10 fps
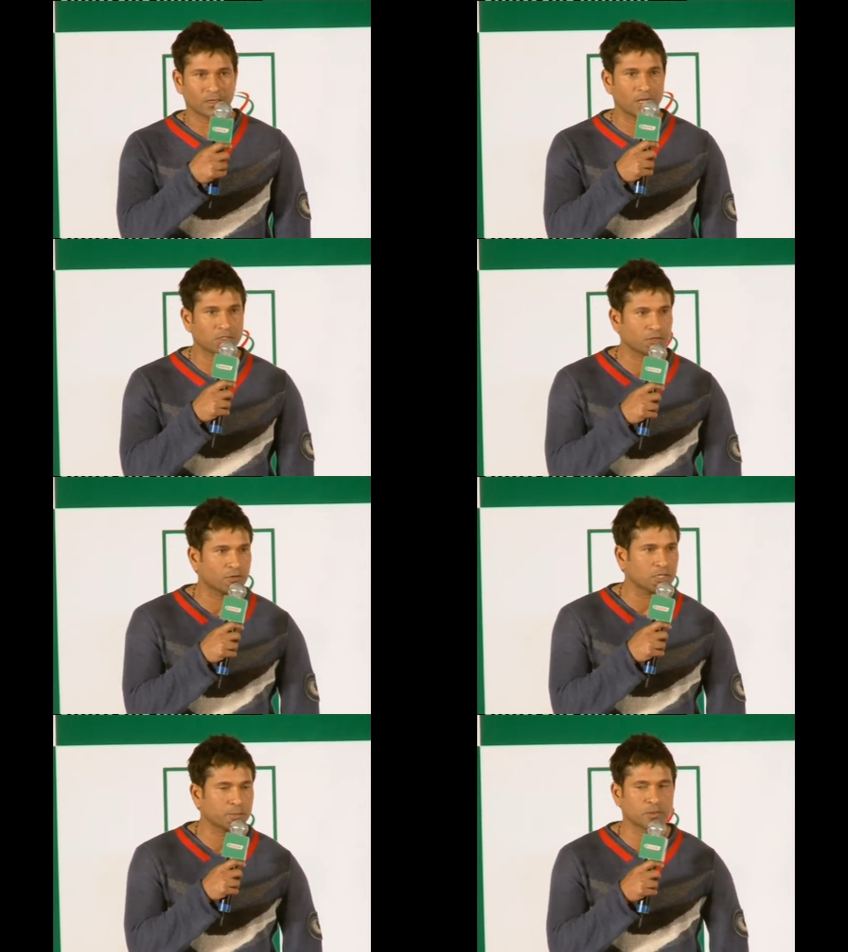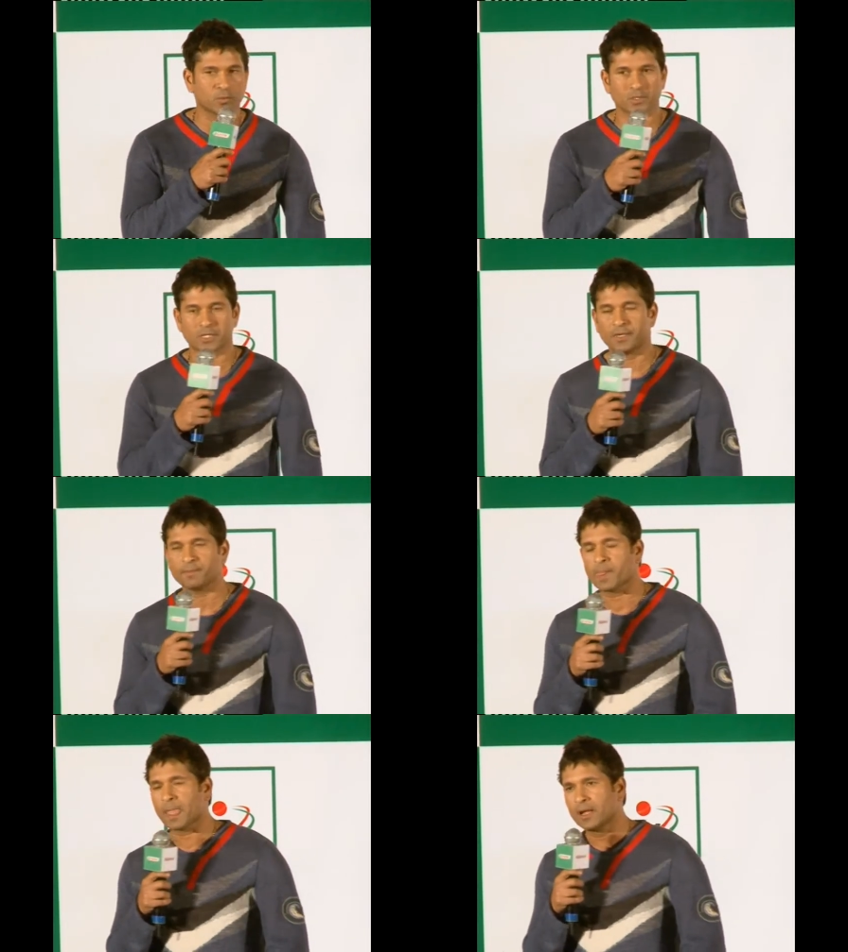Lalchand Rajput was there.
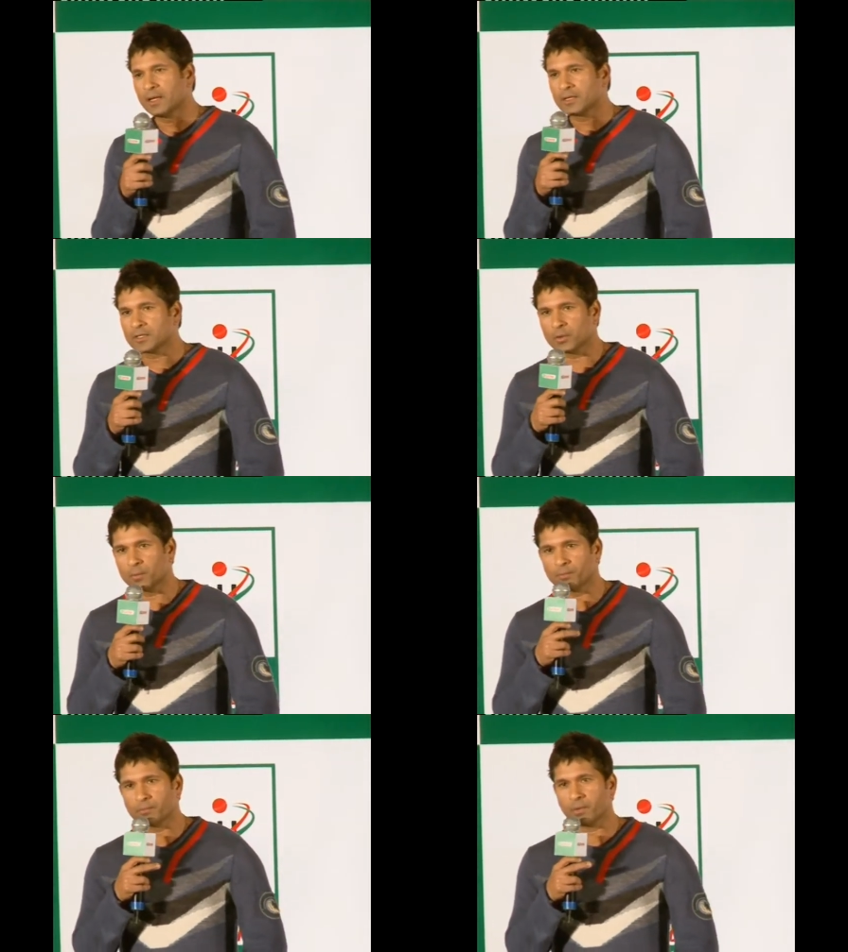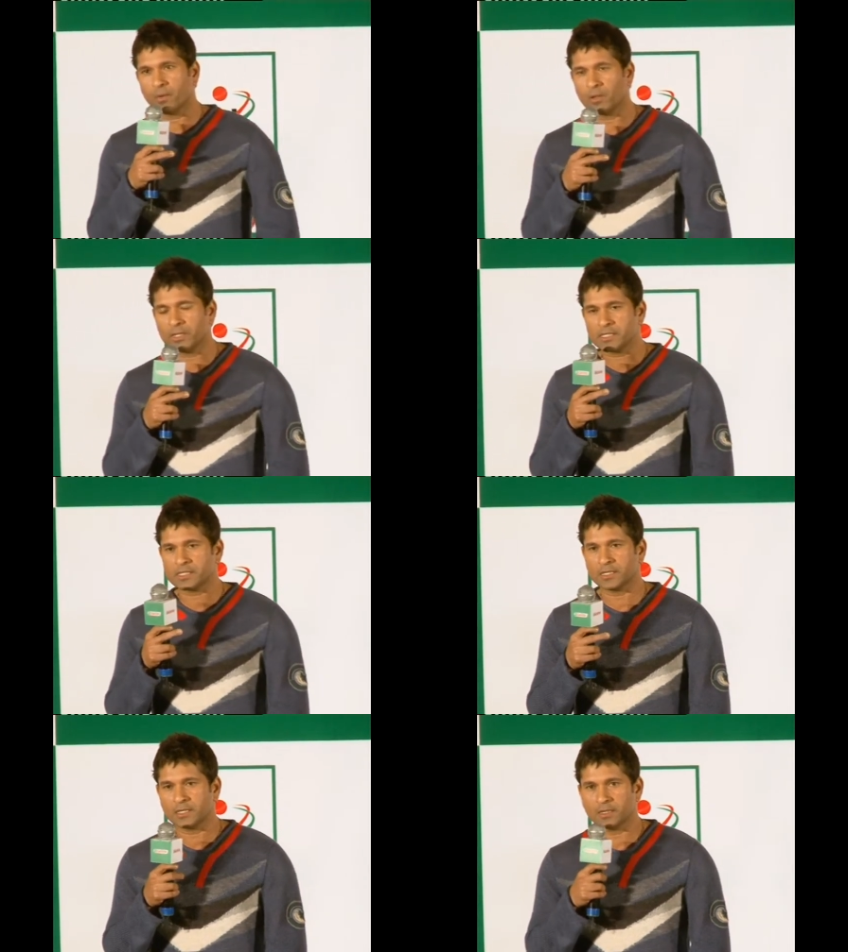So all
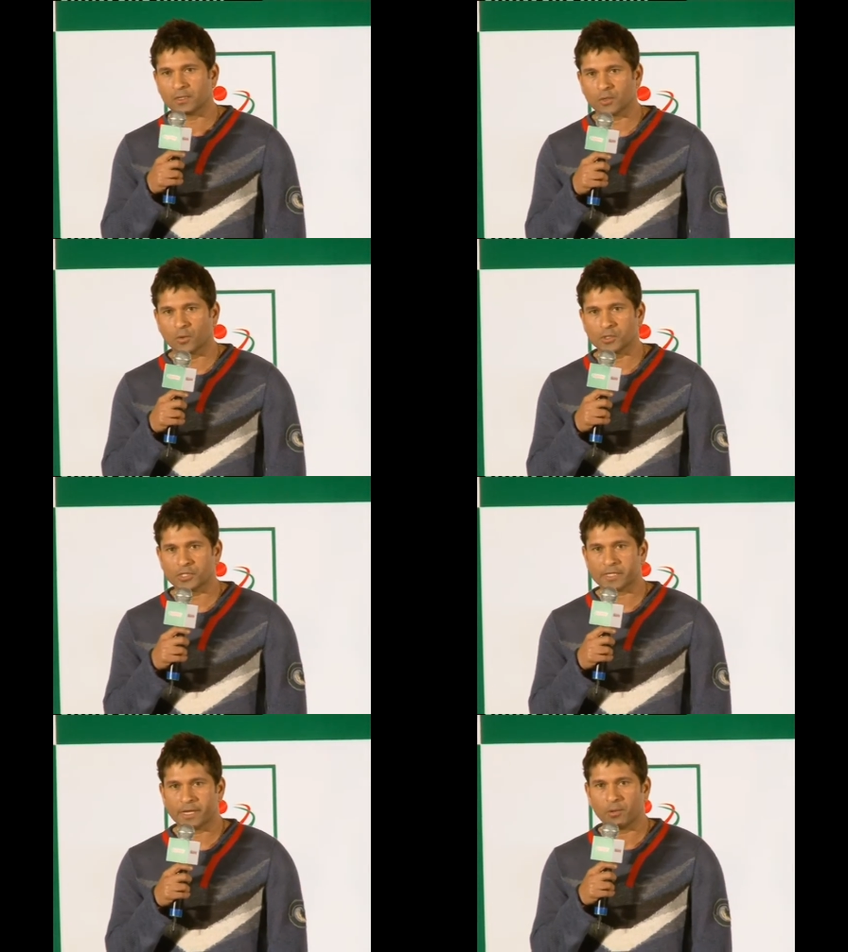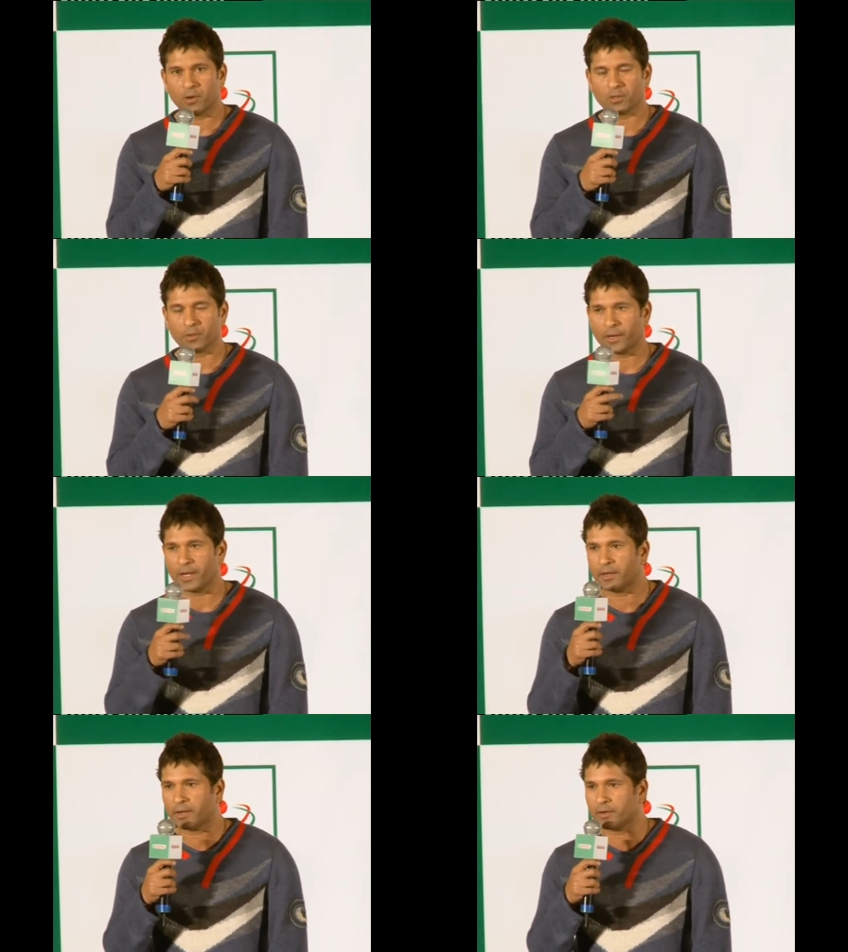these uh, coaches came along the way
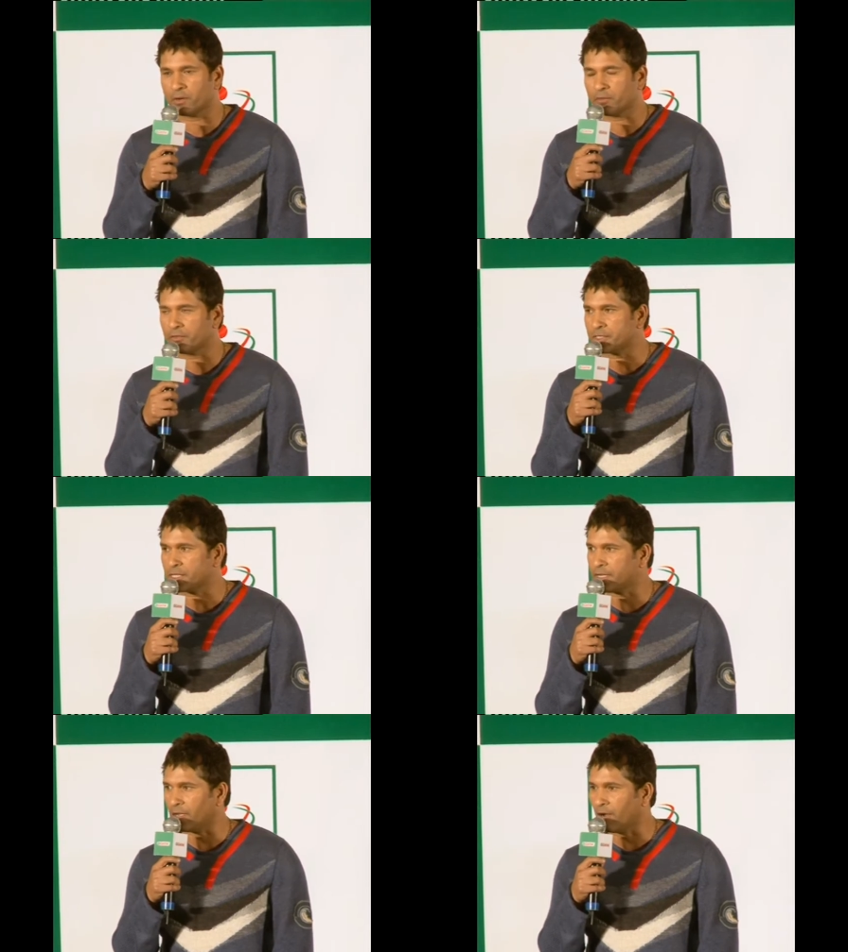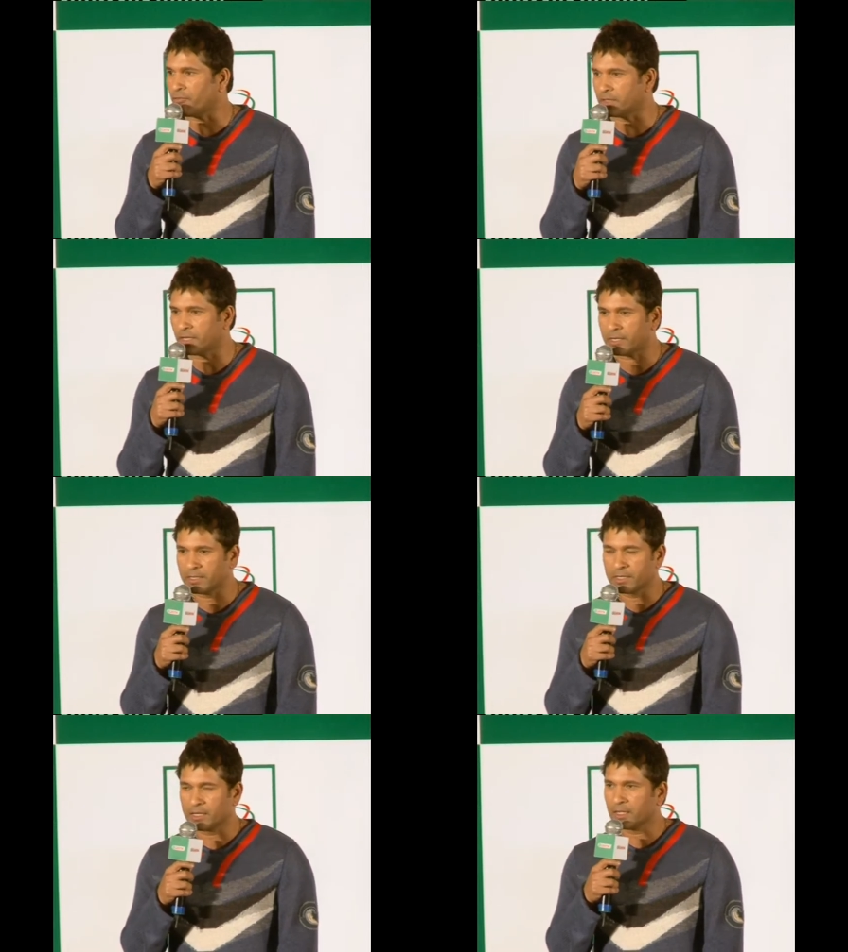and, and obviously after that
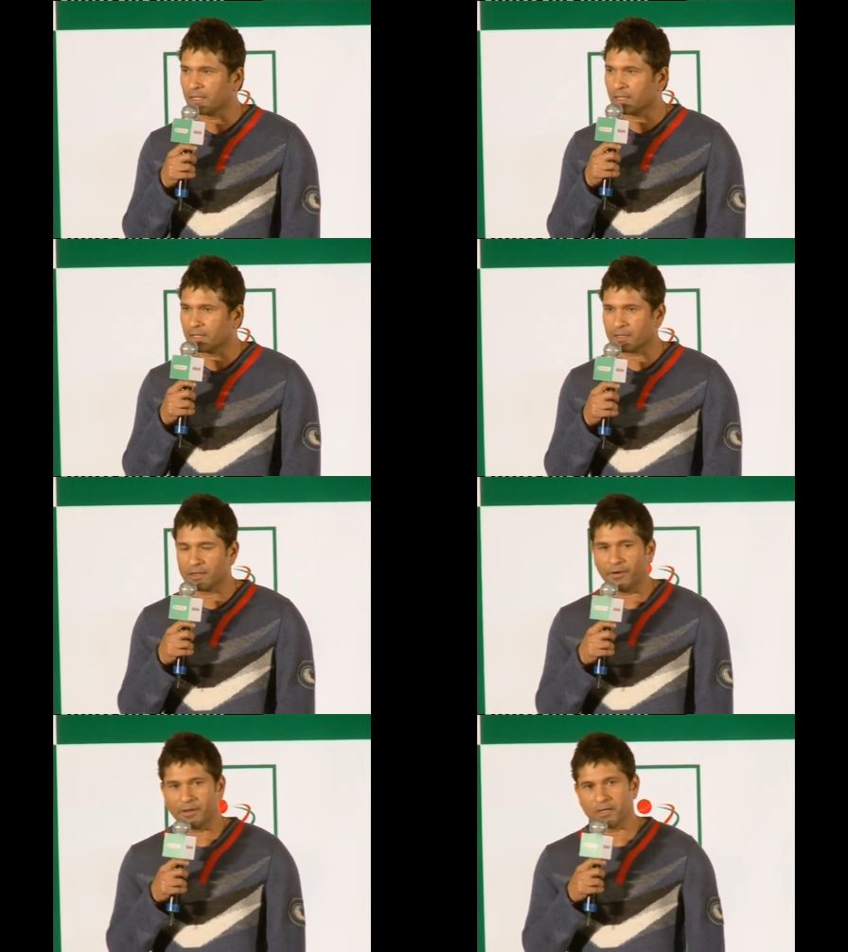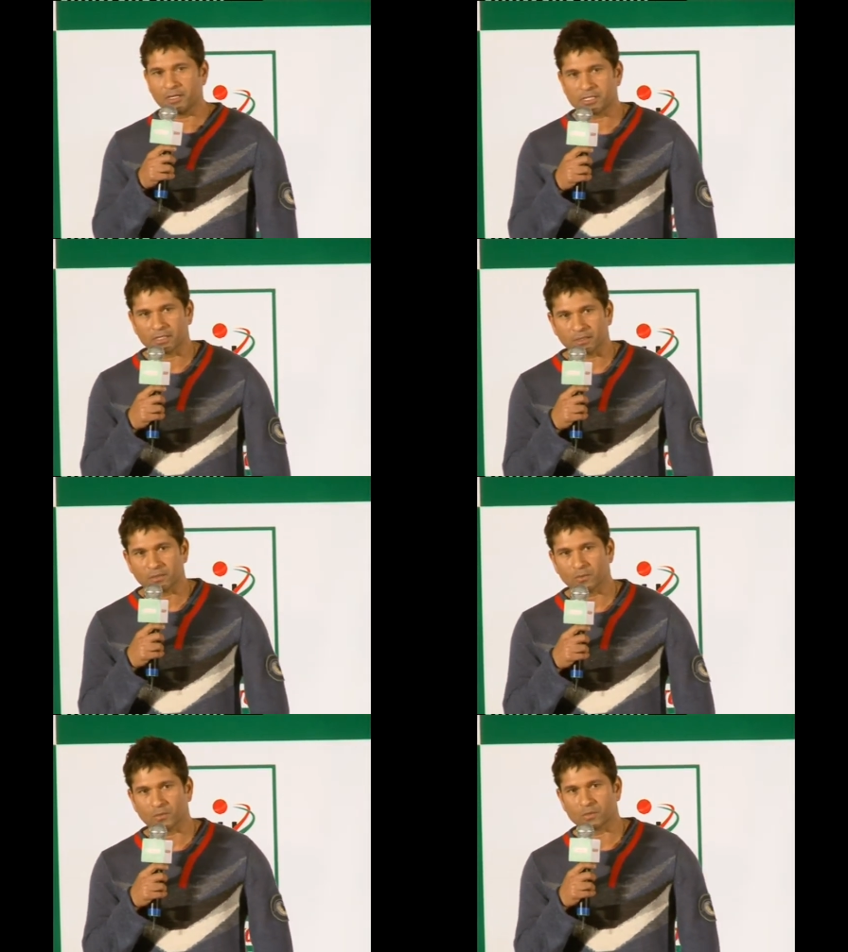Gary Kirsten
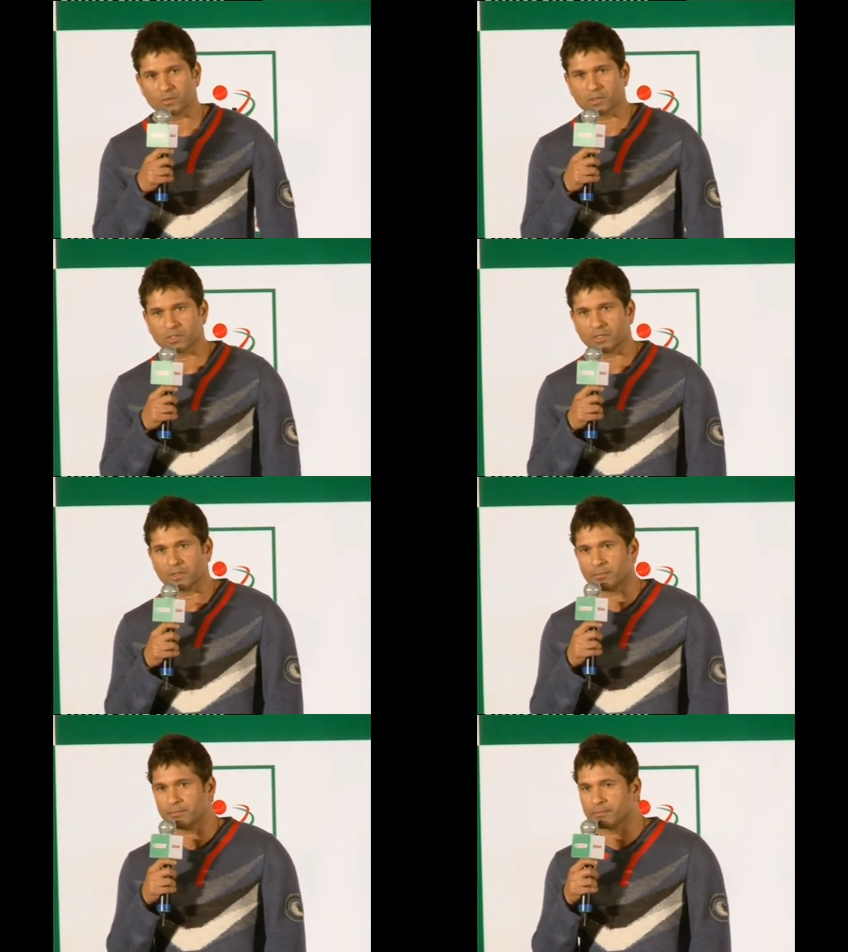who's, who's uh,